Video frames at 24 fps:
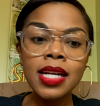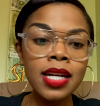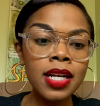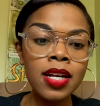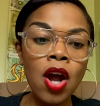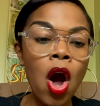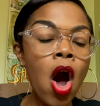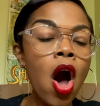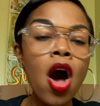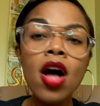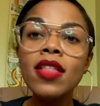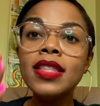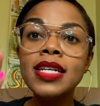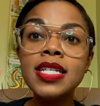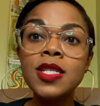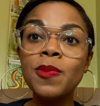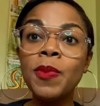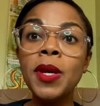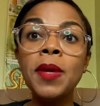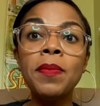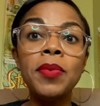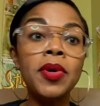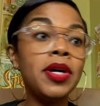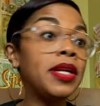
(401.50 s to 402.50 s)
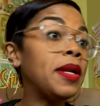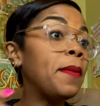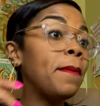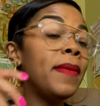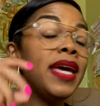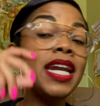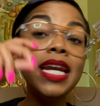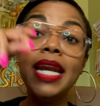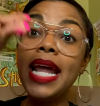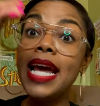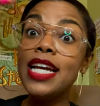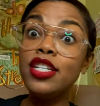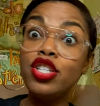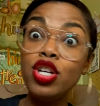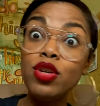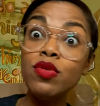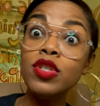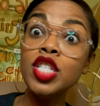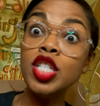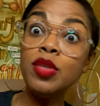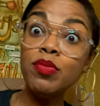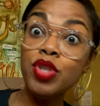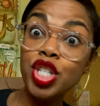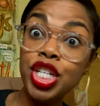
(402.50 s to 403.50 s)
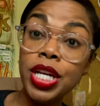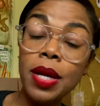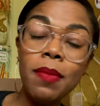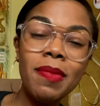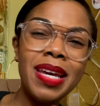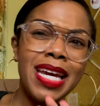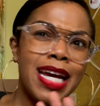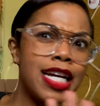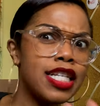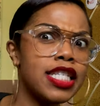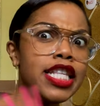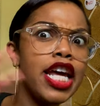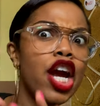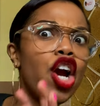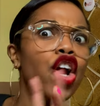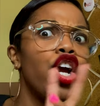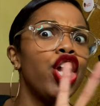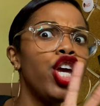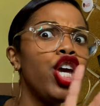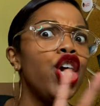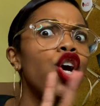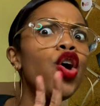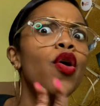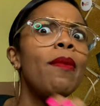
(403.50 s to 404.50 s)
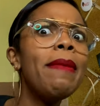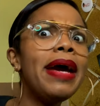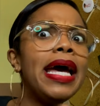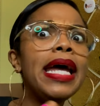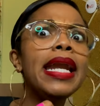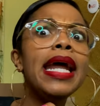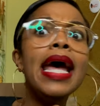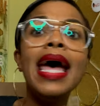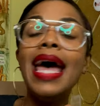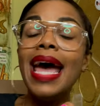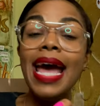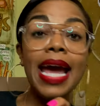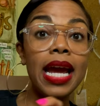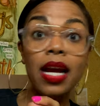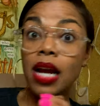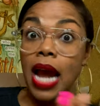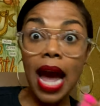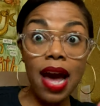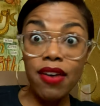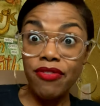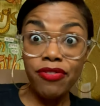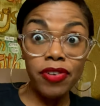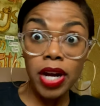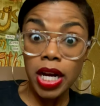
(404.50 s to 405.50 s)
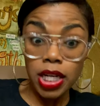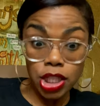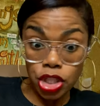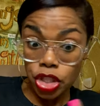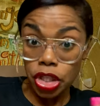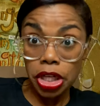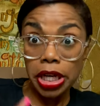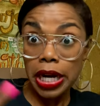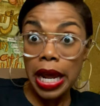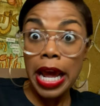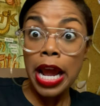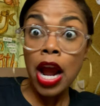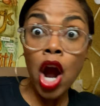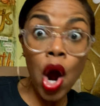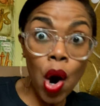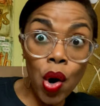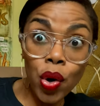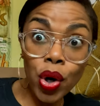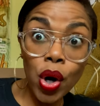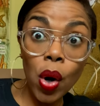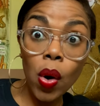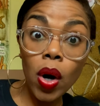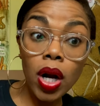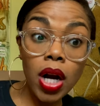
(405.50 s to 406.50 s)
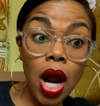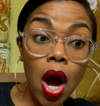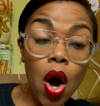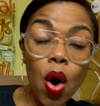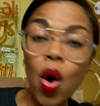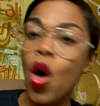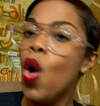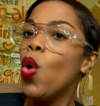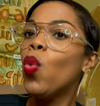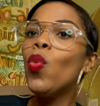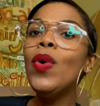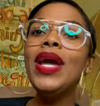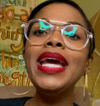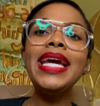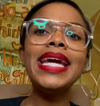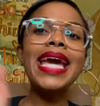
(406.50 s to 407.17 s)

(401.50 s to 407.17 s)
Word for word: in all these people. And the minute they do some shit because they're human and got fuck shit of their own going on, we